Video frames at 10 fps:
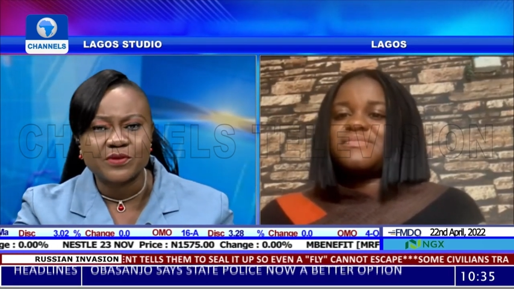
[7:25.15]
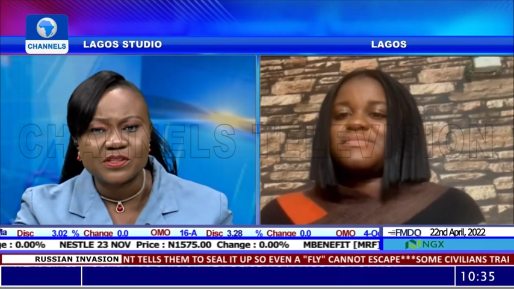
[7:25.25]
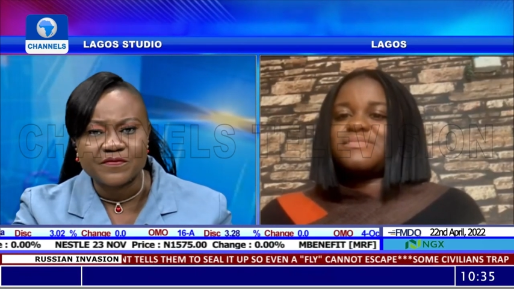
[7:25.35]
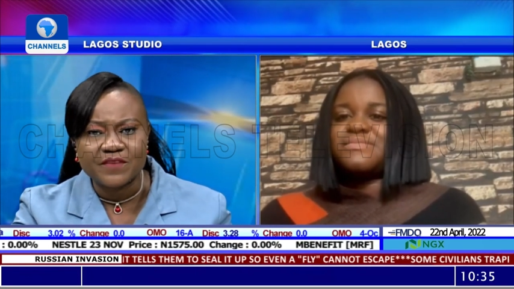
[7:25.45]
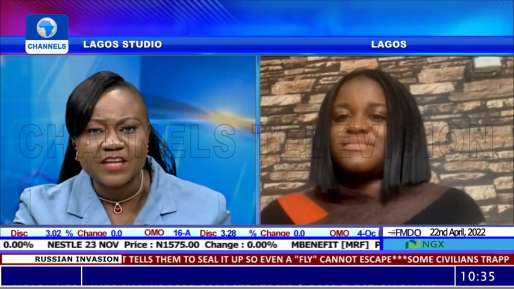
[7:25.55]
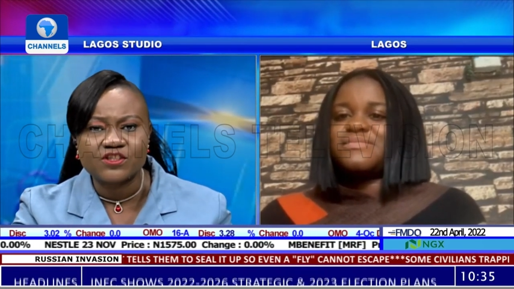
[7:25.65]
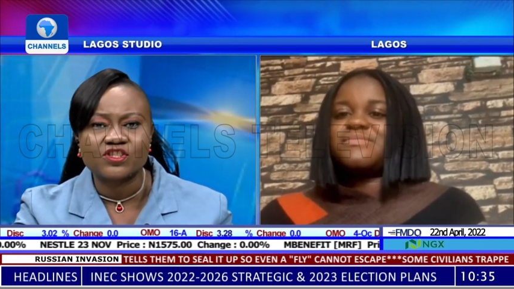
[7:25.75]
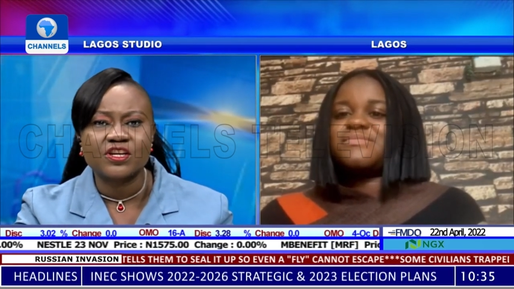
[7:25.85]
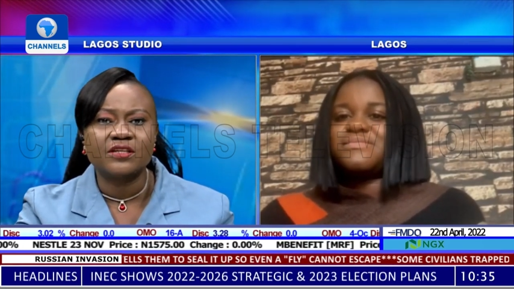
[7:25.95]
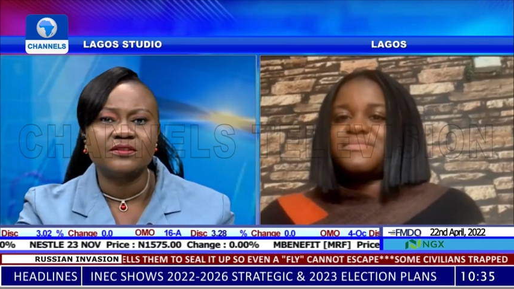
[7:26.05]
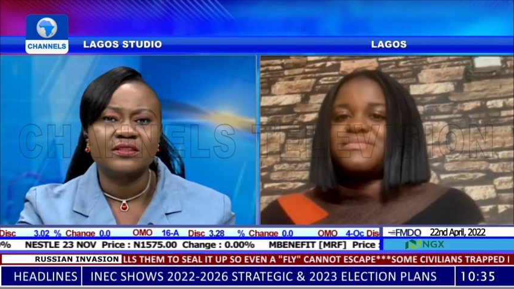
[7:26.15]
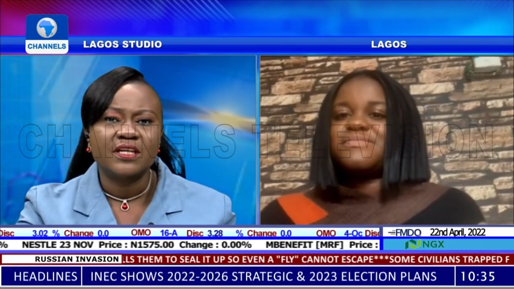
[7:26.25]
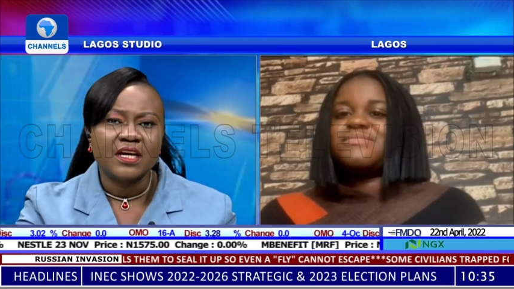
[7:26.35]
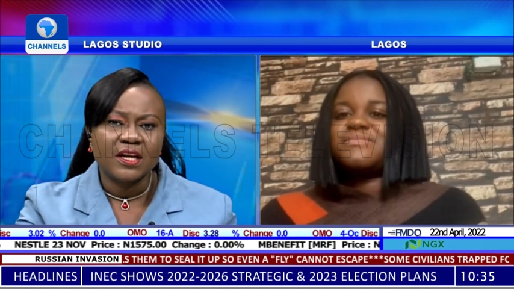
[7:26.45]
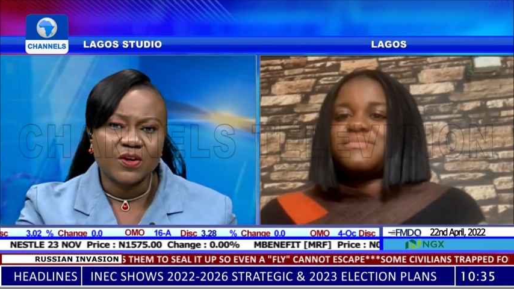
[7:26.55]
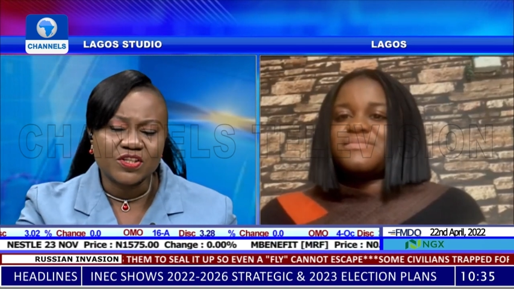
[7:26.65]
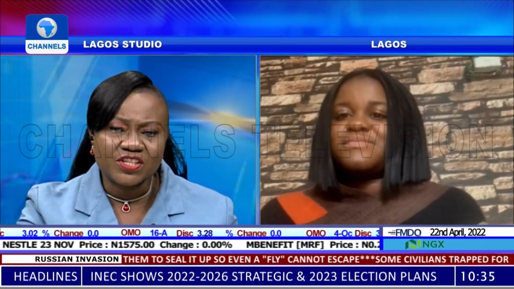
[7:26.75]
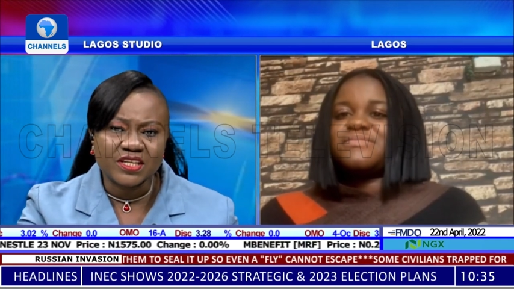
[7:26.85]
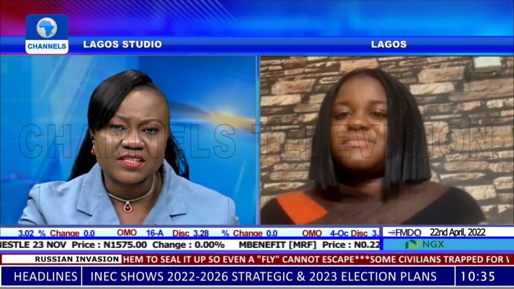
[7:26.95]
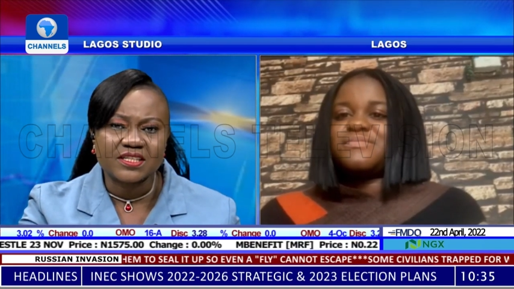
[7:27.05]
Speaker 1: preservation,
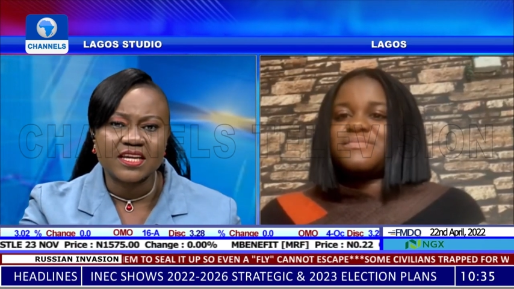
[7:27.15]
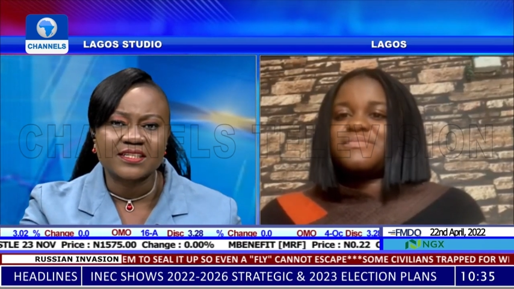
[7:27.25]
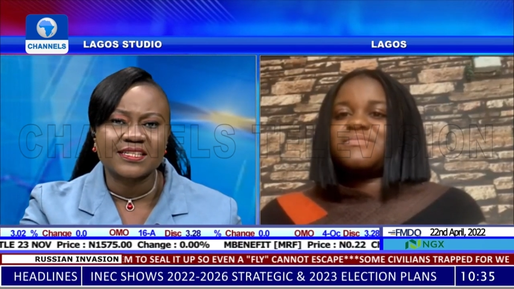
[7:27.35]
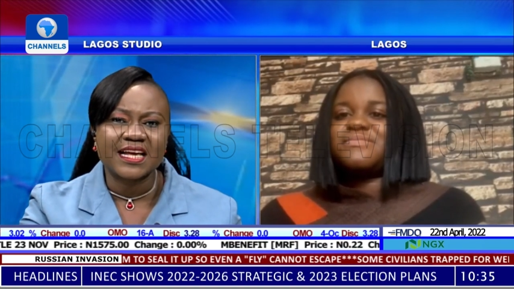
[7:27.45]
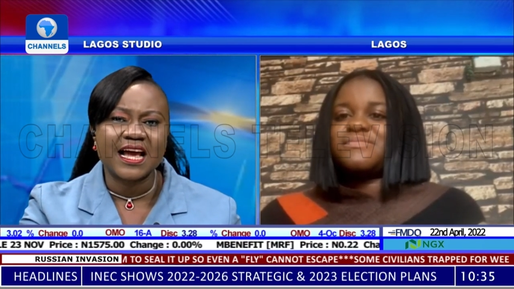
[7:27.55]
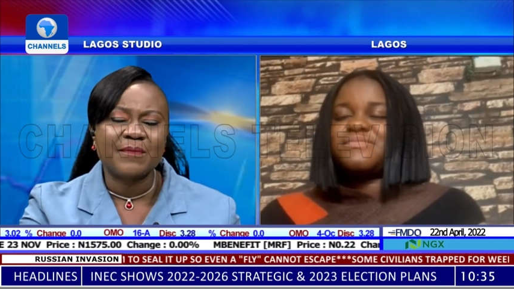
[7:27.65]
logistics?